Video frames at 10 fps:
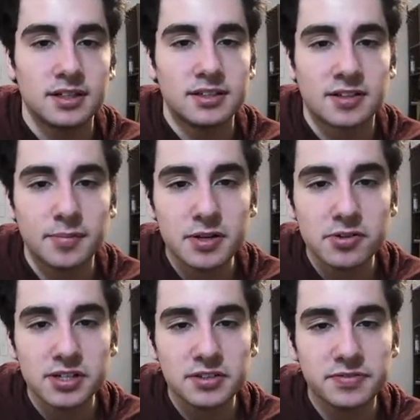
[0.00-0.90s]
Number
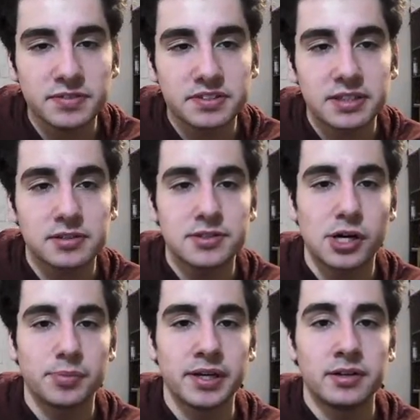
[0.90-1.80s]
350,
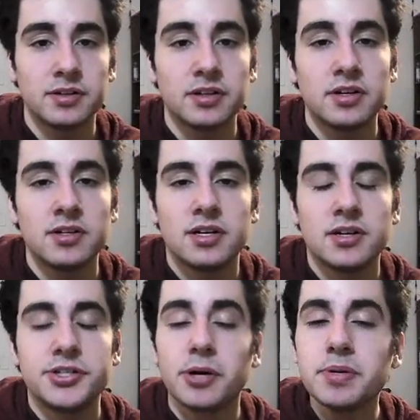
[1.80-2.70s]
Toby.
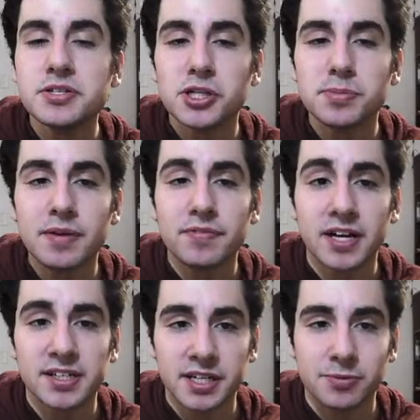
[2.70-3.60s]
Toby is also my
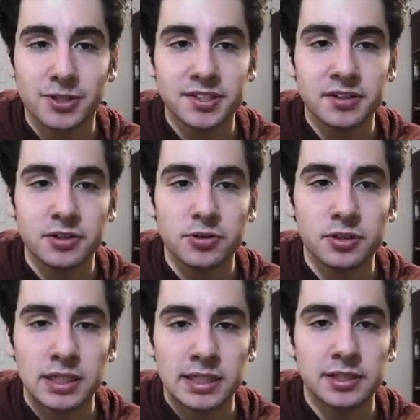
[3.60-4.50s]
friend, and he works at the local
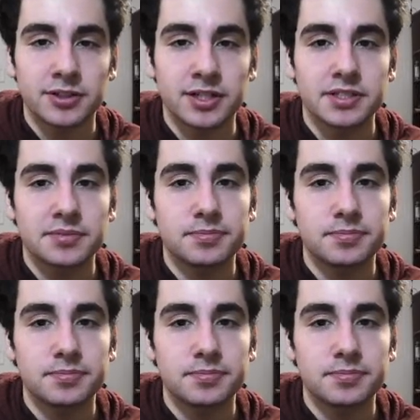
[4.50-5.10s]
Dunkin' Donuts.